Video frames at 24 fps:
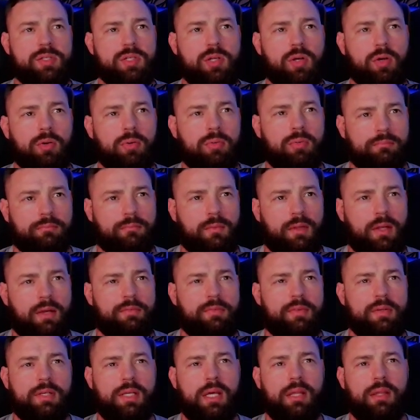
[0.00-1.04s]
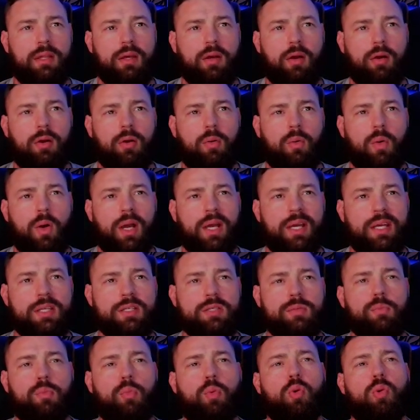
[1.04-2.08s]
So if the daily ROI
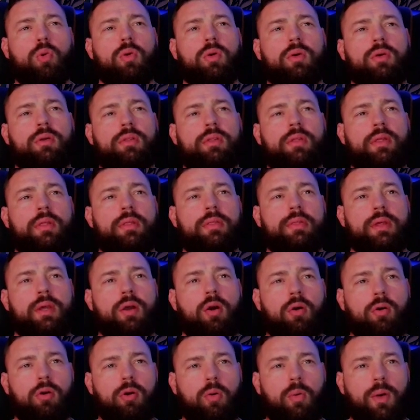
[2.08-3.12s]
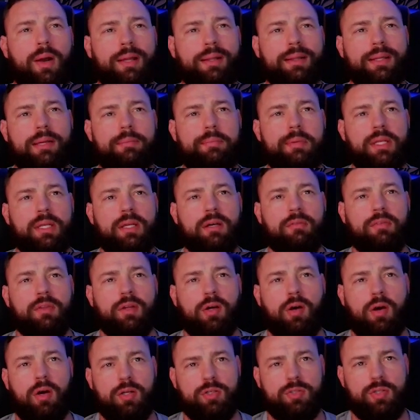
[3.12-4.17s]
is more than the ROI limit of the
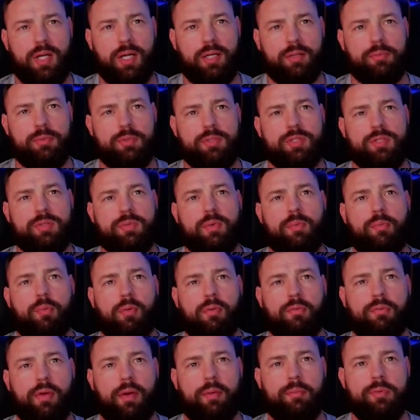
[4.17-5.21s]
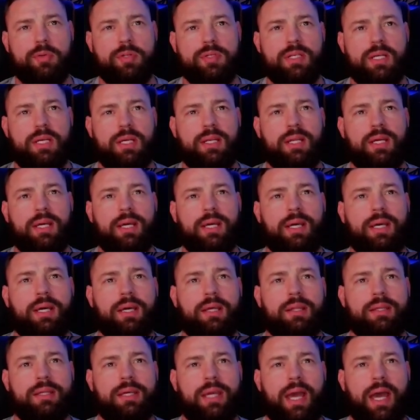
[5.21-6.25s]
contract, which is 3.5%,
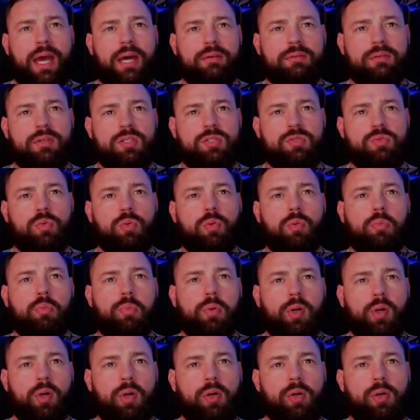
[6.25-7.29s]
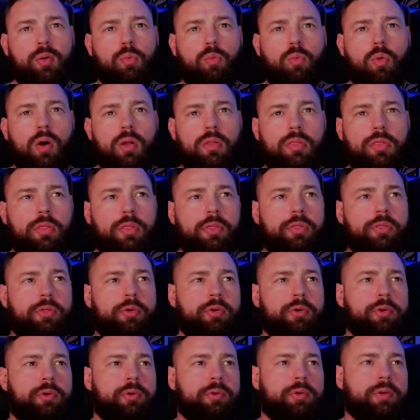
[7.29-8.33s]
the address will burn
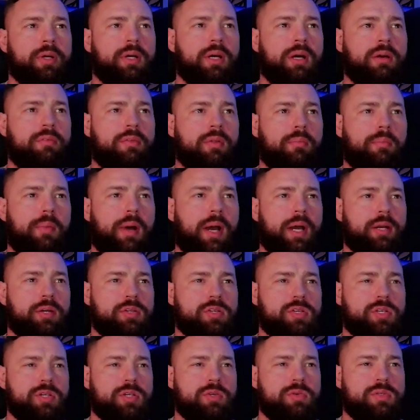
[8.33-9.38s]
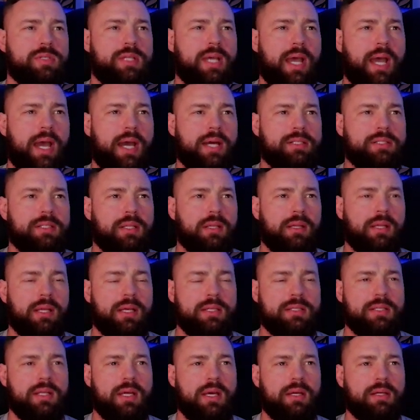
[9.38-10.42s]
1/3 of the miners used to hatch the
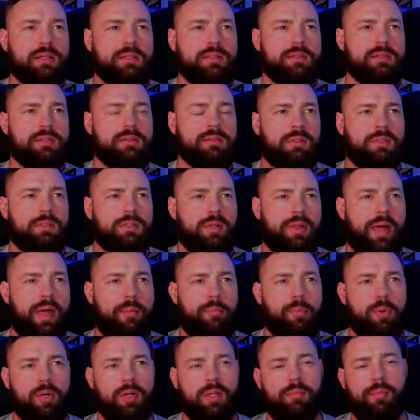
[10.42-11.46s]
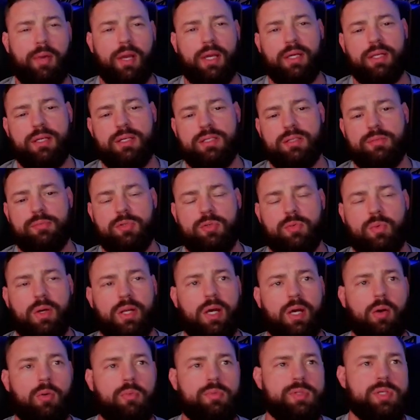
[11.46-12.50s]
latest eggs. So that burning mechanism is
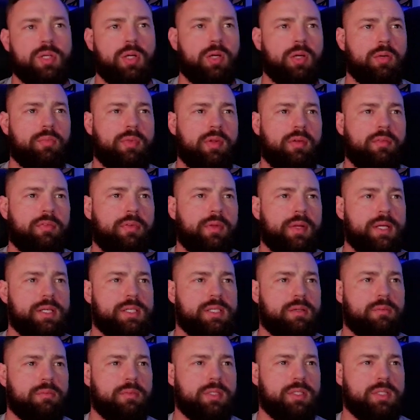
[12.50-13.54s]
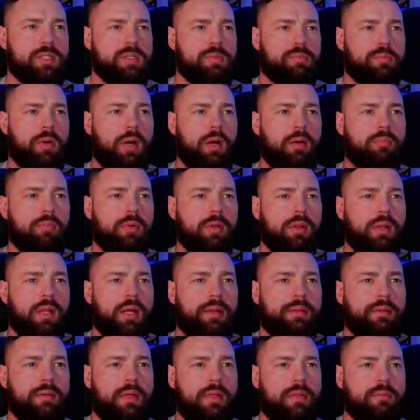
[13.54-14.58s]
what helps curb the inflation, which is a problem with a
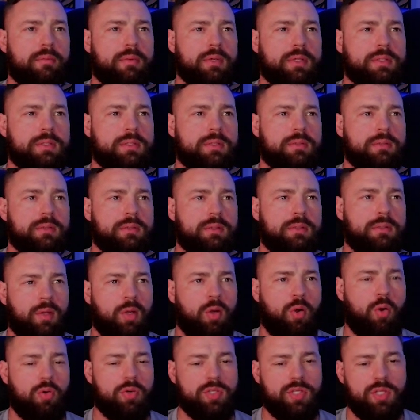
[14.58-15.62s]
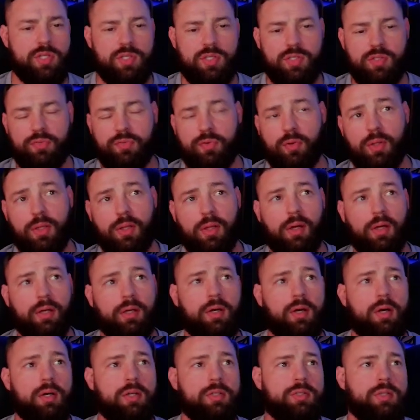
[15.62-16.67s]
lot of the other ones. Of course, this is a fully locked
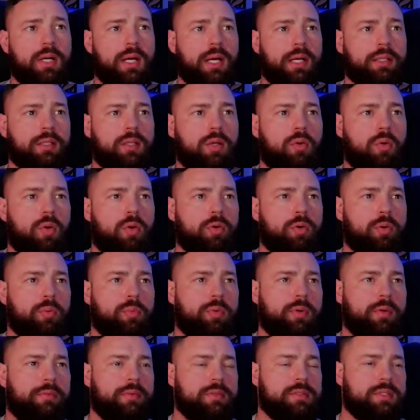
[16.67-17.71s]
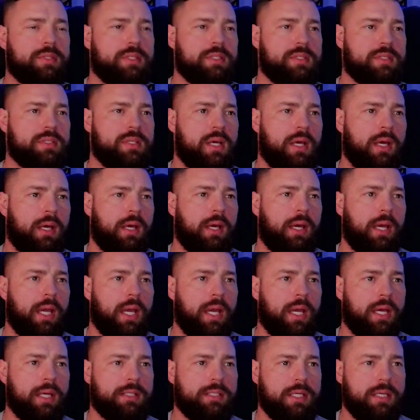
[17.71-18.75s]
contract, no owner privileges,
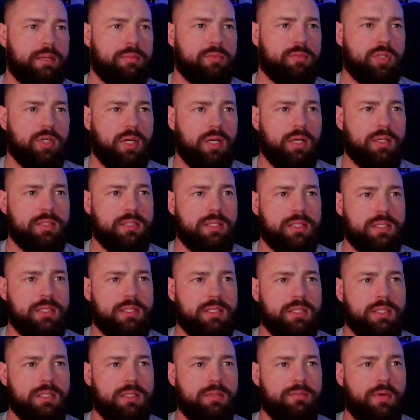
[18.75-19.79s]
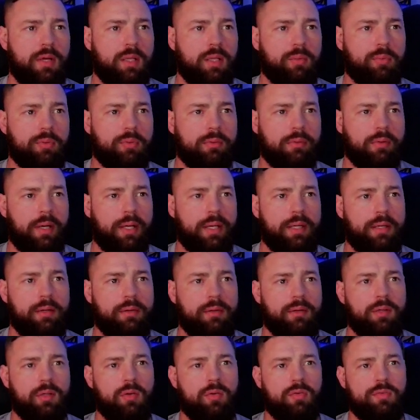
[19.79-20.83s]
and Team Trust. This is the developer right
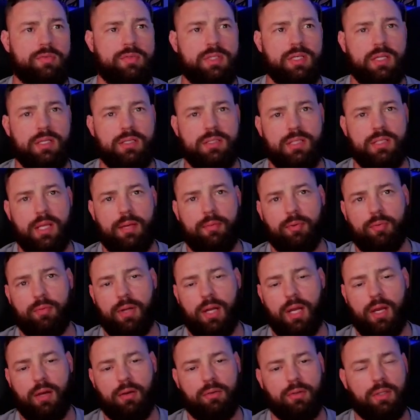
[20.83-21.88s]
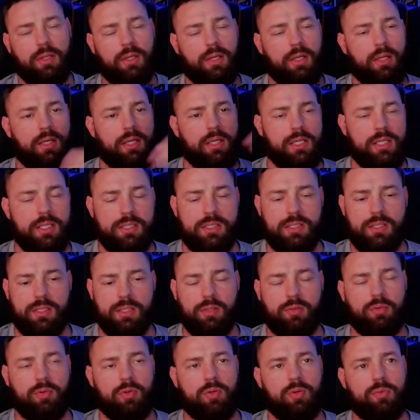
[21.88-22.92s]
here. You have seen his name around. He's in
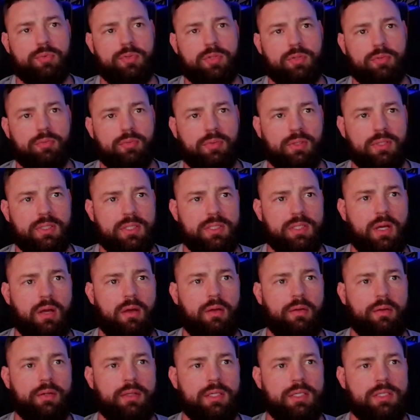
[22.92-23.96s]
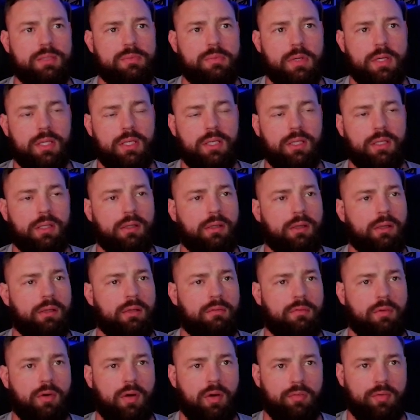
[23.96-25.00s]
the groups, really solid. He's been
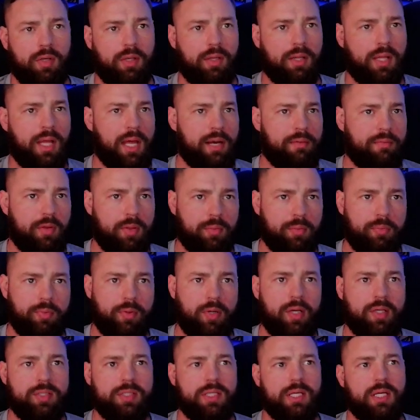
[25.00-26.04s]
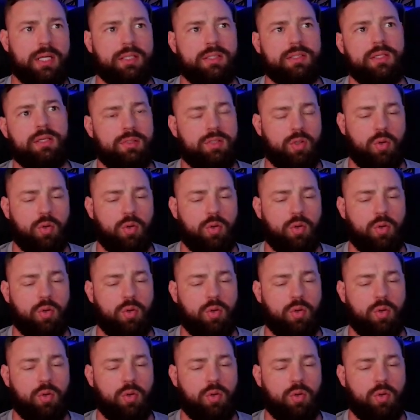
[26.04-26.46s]
involved in a lot of other projects.